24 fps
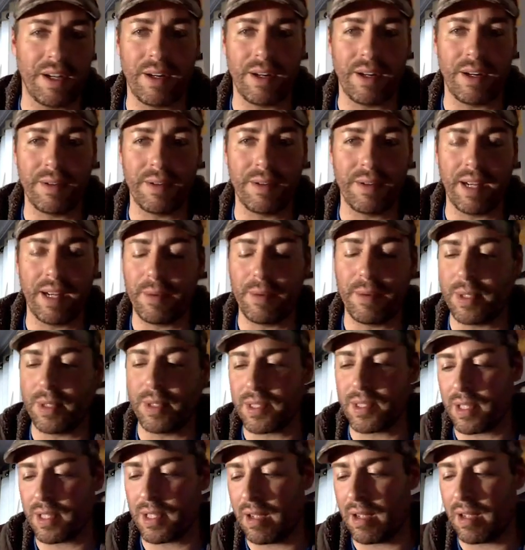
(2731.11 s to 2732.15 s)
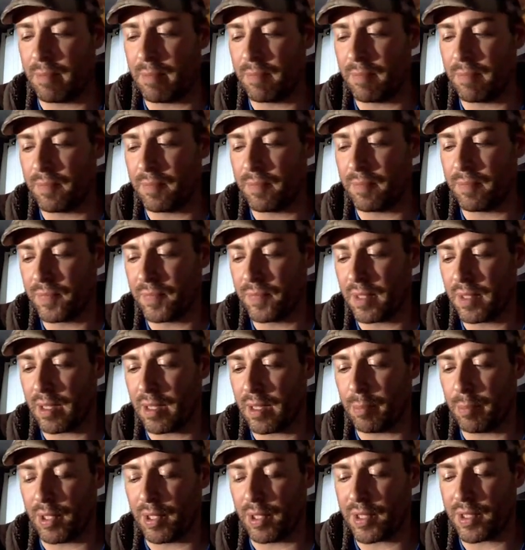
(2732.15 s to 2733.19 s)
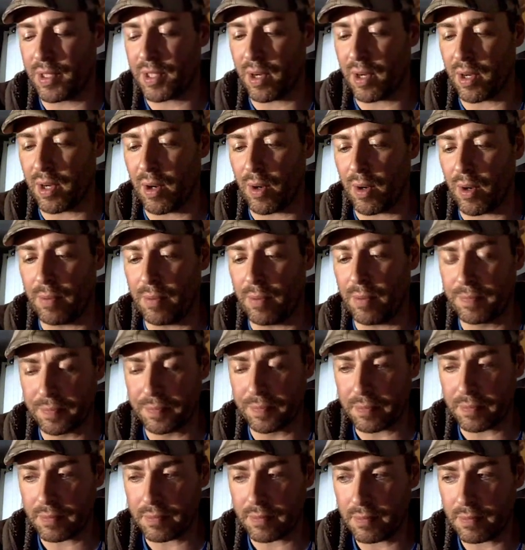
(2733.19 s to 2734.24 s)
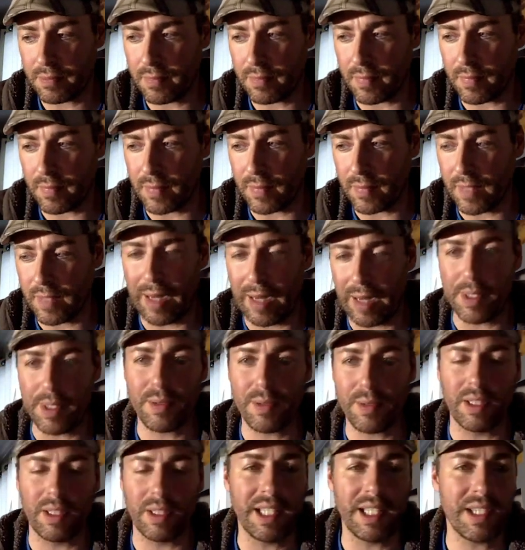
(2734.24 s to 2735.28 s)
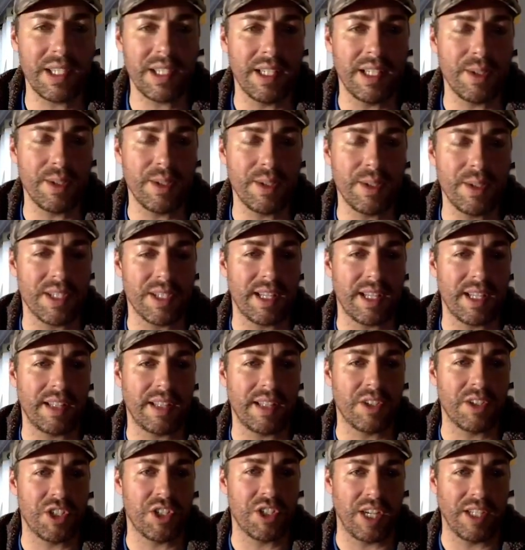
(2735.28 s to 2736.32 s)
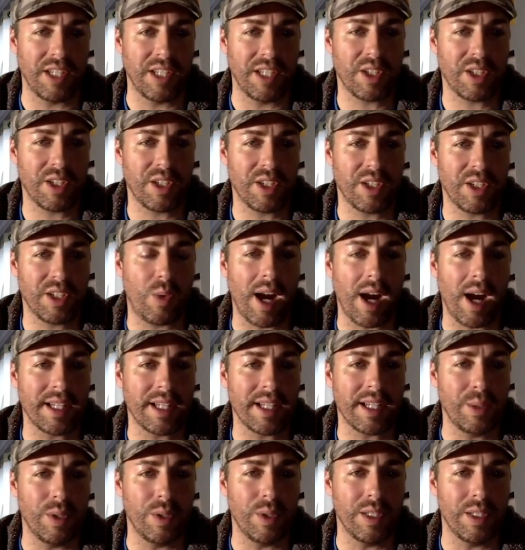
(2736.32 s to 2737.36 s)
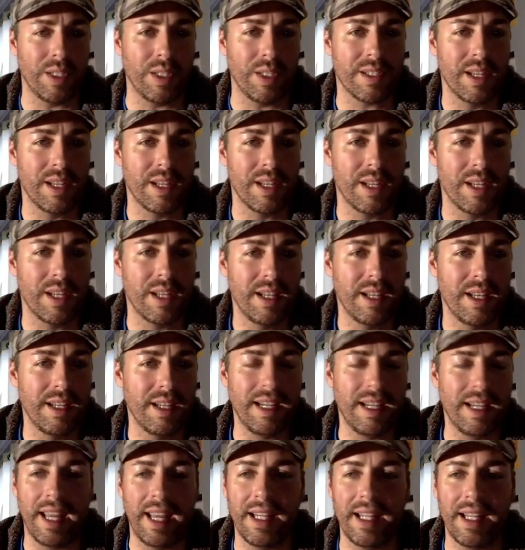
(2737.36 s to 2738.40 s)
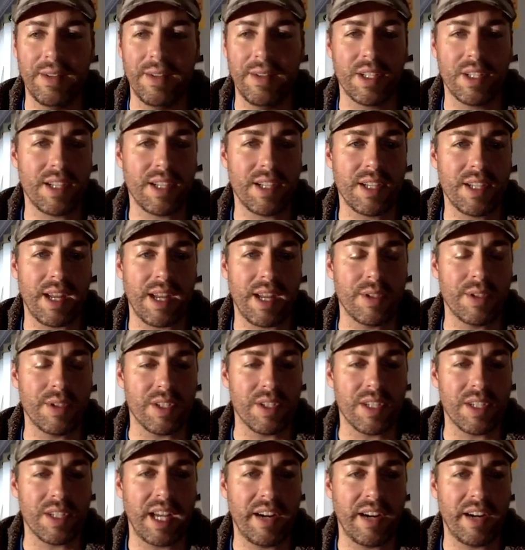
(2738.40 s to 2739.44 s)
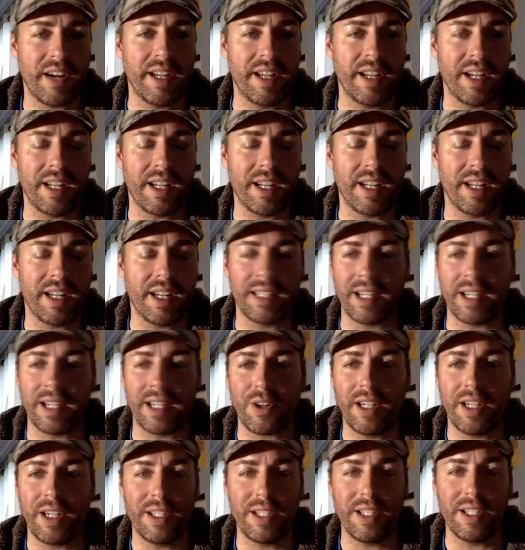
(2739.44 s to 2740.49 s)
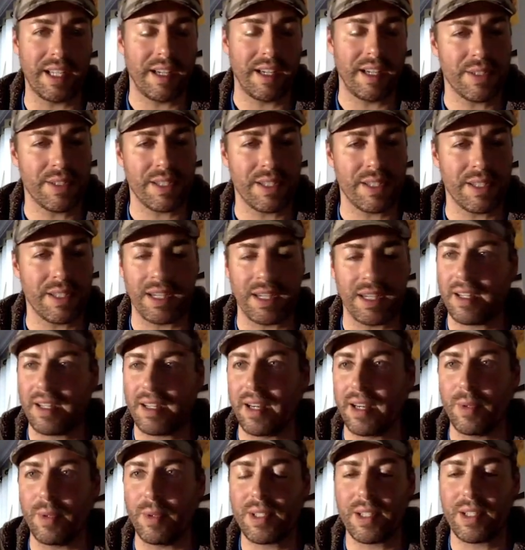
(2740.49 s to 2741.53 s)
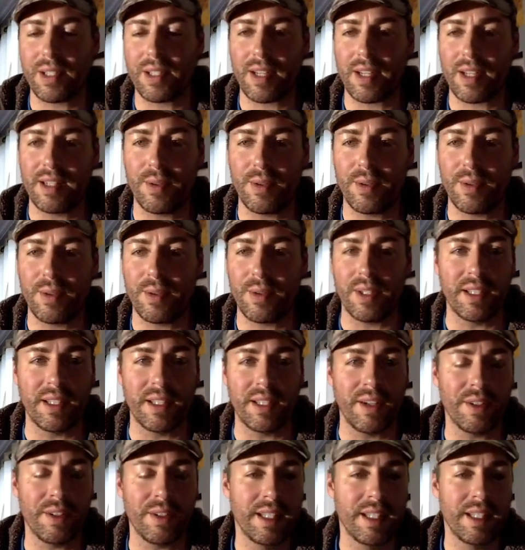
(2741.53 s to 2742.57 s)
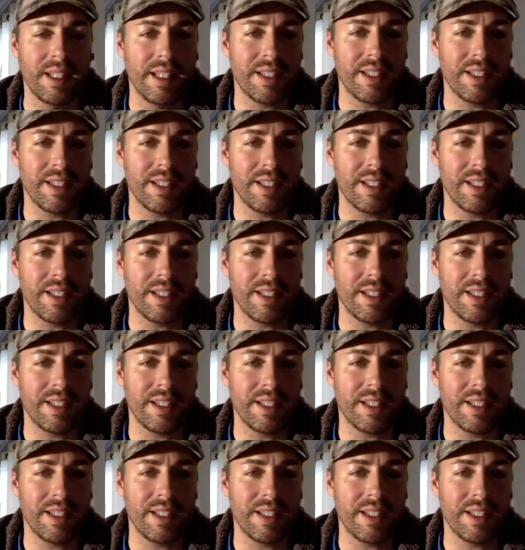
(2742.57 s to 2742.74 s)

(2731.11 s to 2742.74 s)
You know, I was a couple of years ago, I was listening to a Stellar's Jay squawk in the woods. And this guy was just carrying on like crazy. And I was like, all right, what's this guy doing, you know?